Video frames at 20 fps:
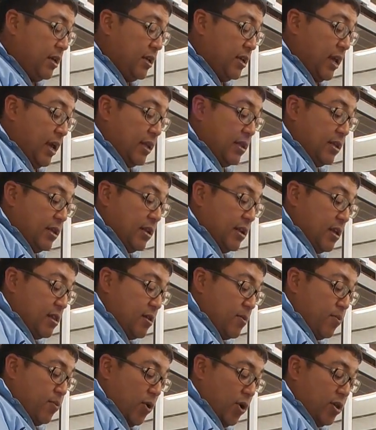head, and then at
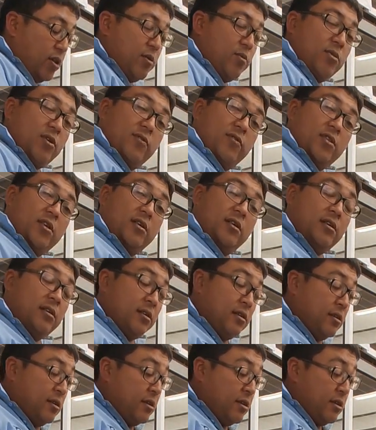the bottom of the
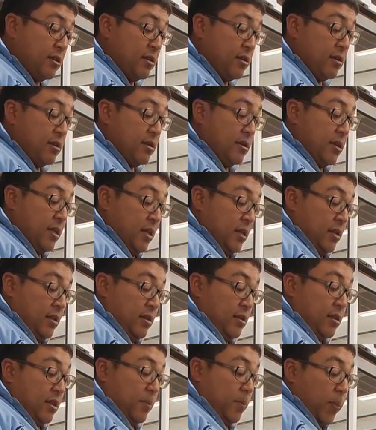
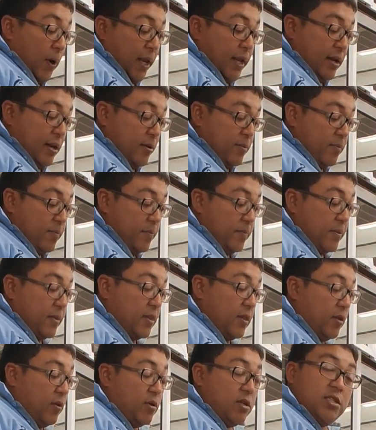plenum,
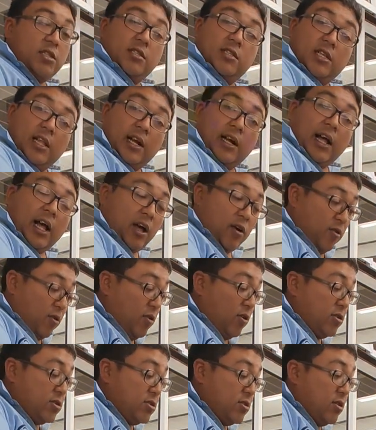which is like our
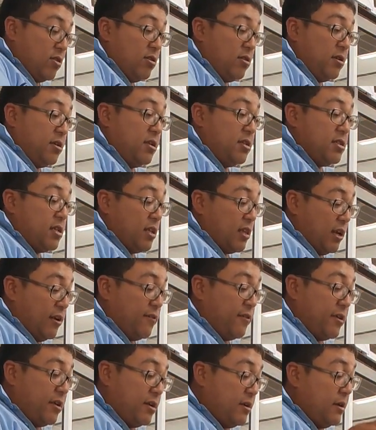cars are in South
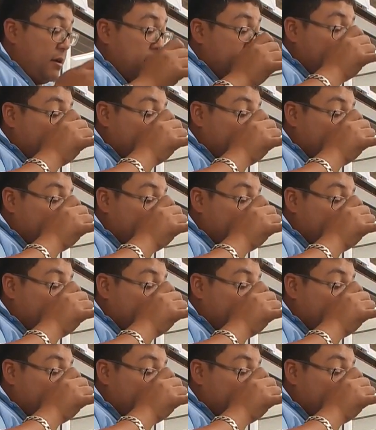Africa,